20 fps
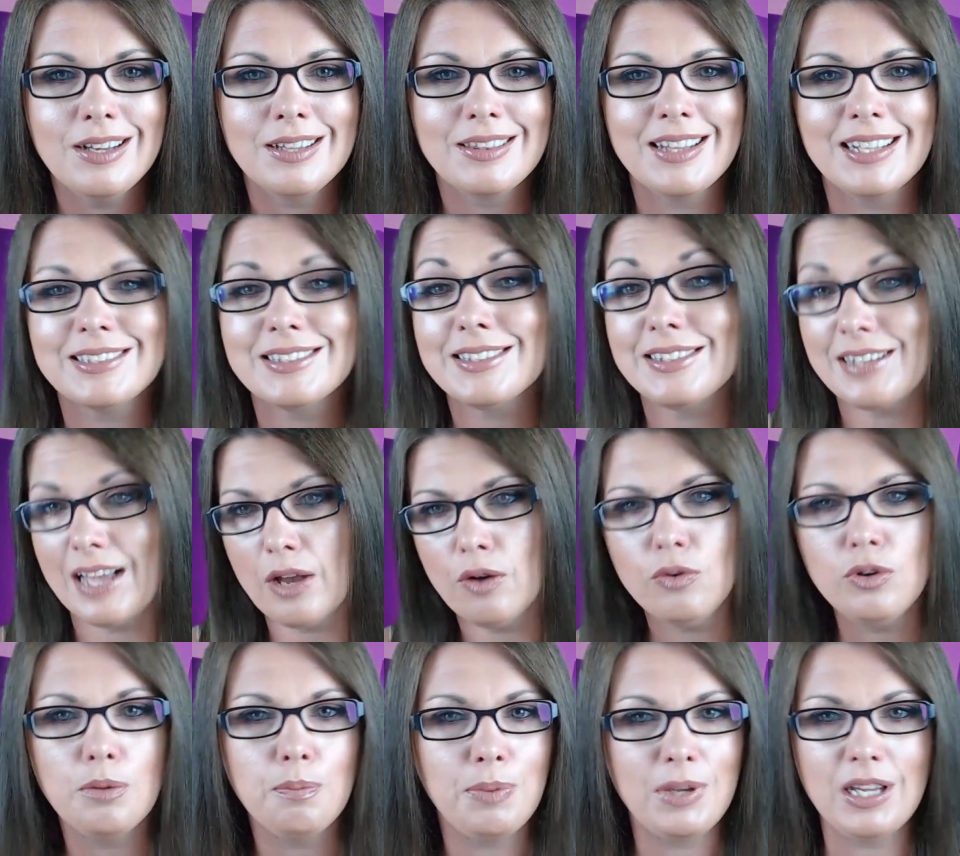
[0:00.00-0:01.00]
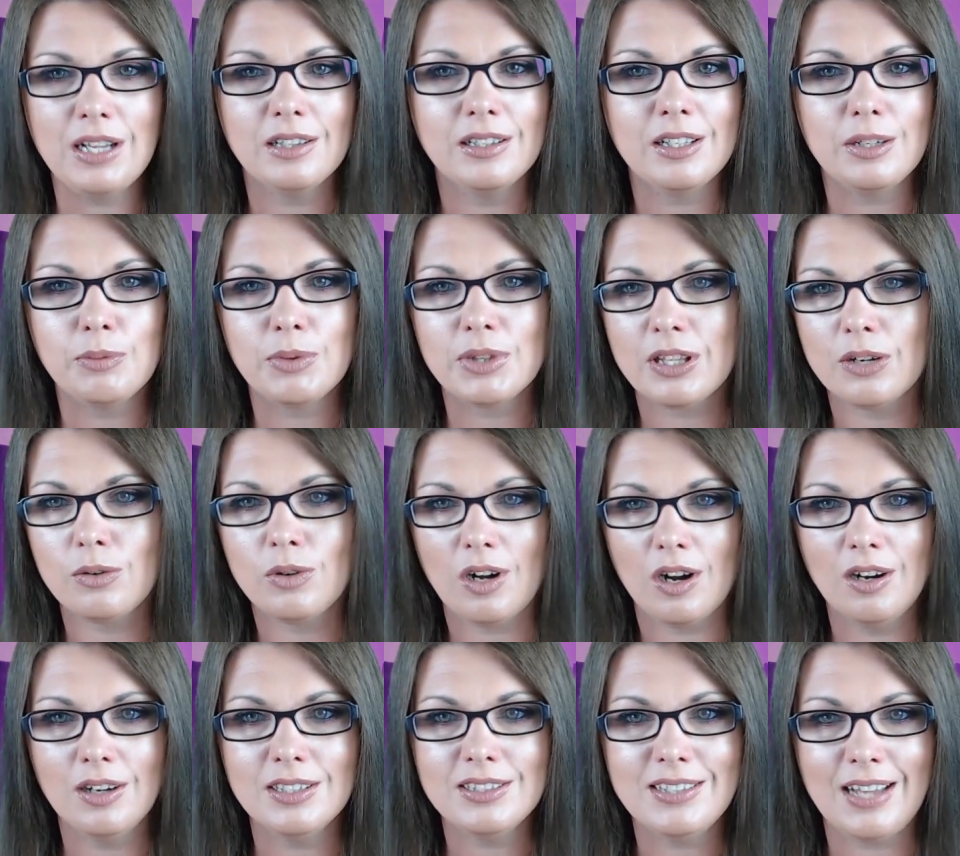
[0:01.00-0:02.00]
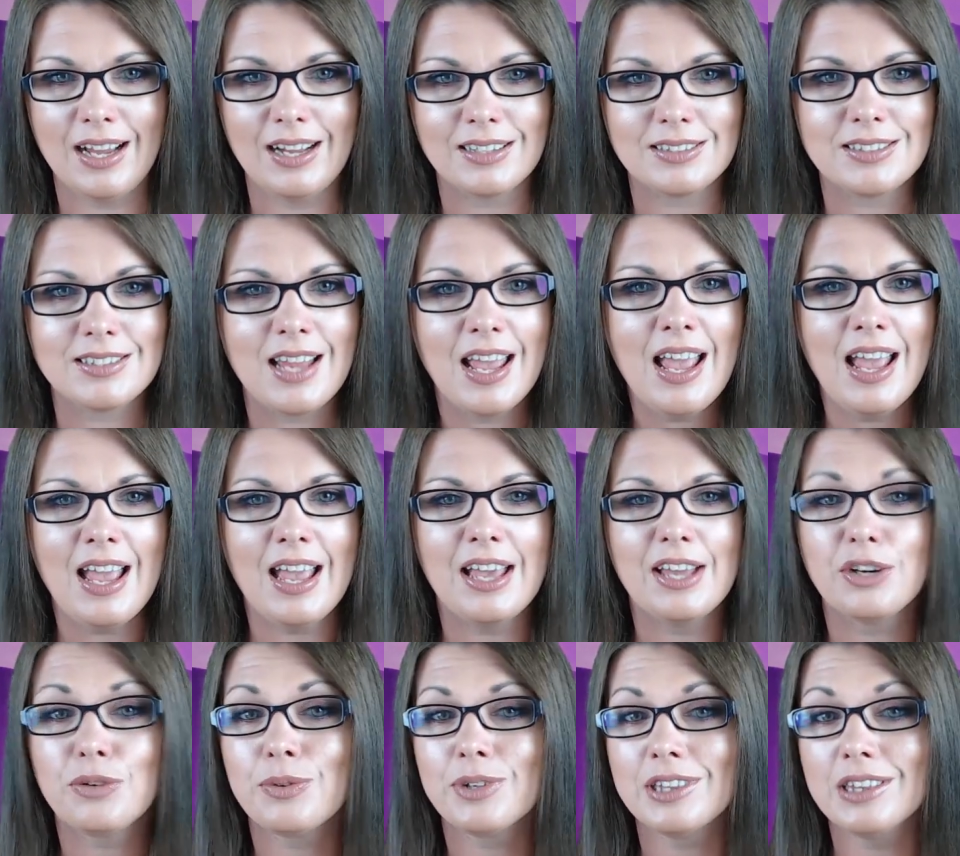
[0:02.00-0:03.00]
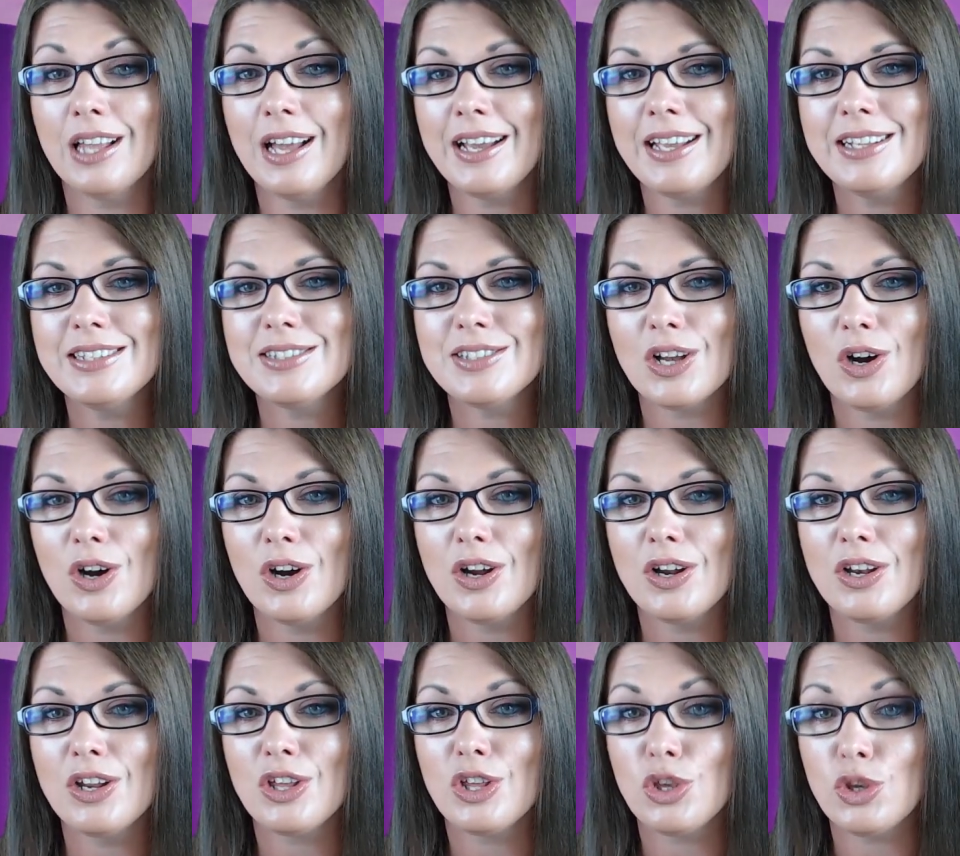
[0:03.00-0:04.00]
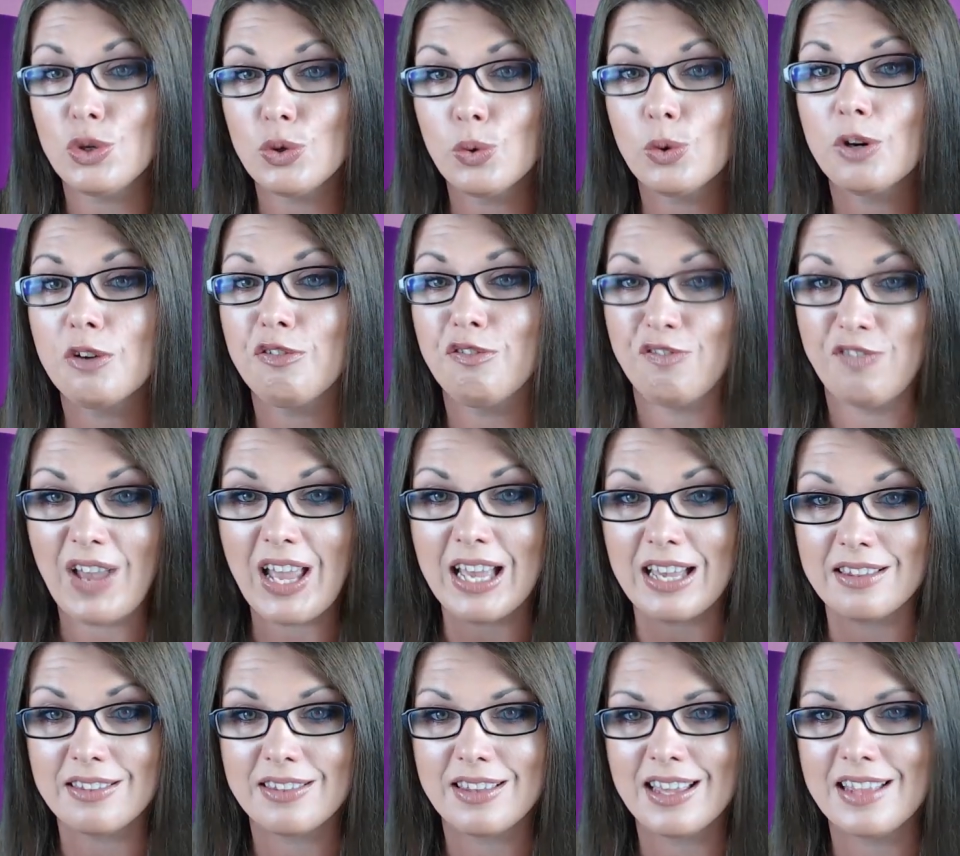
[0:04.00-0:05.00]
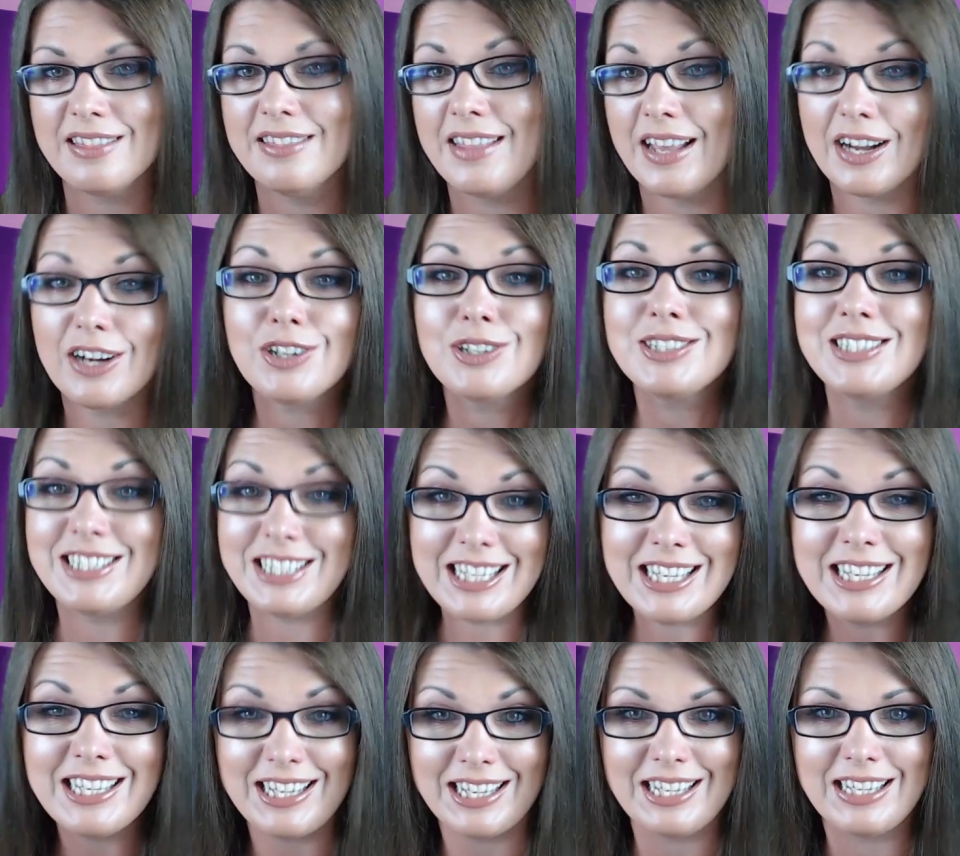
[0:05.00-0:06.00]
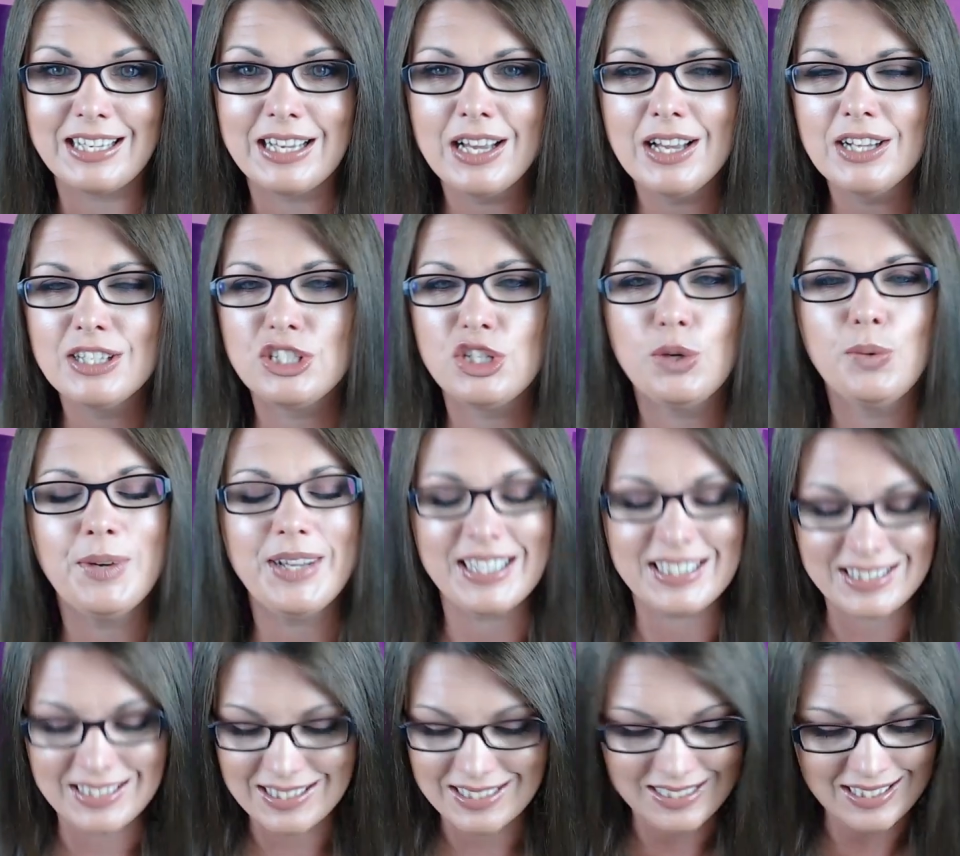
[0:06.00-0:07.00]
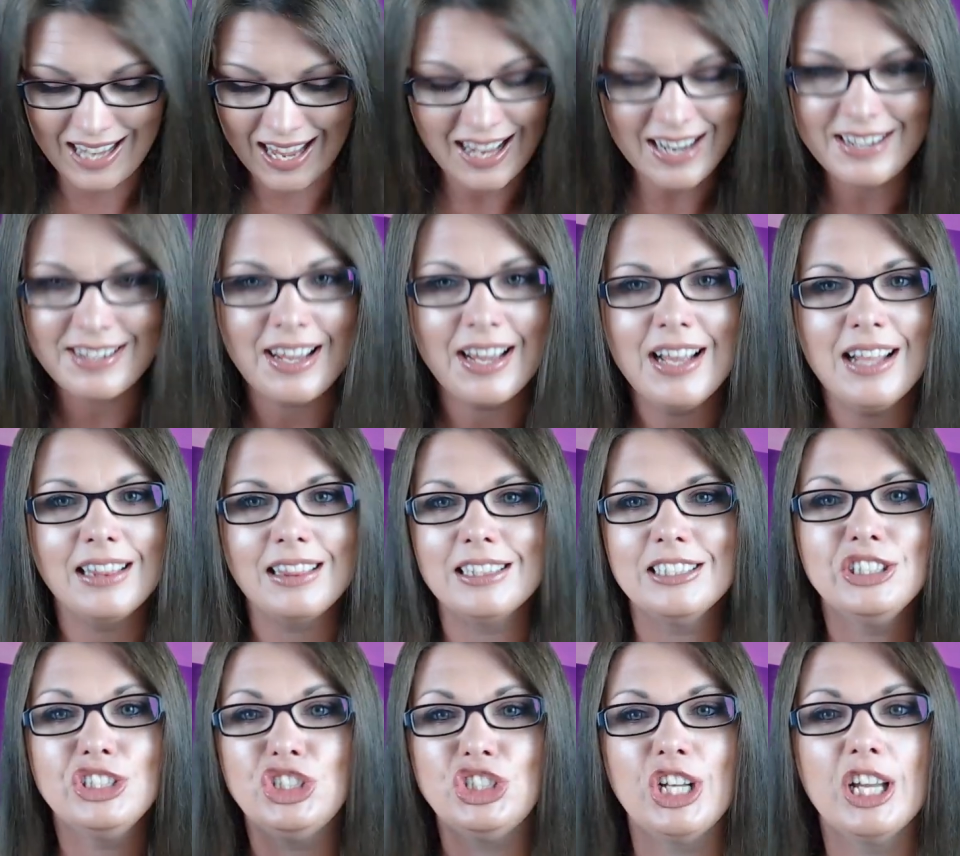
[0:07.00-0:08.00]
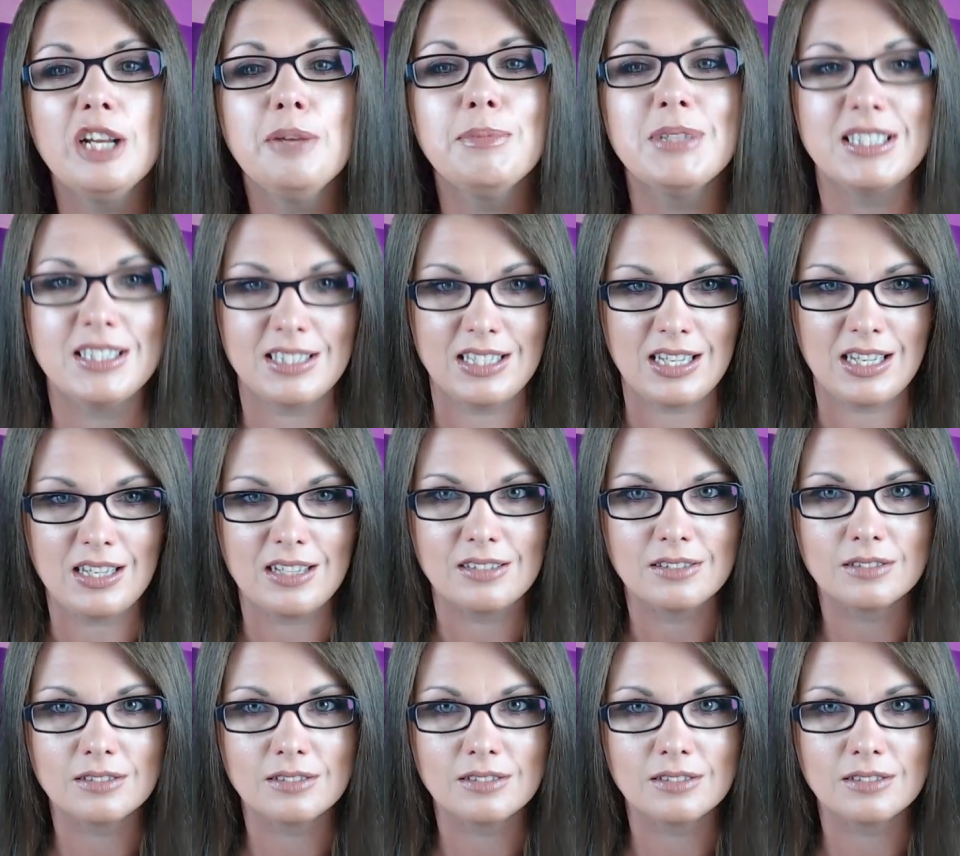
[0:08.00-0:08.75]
that sound appealing without context and a reliance on your faith in their deity to extend legitimacy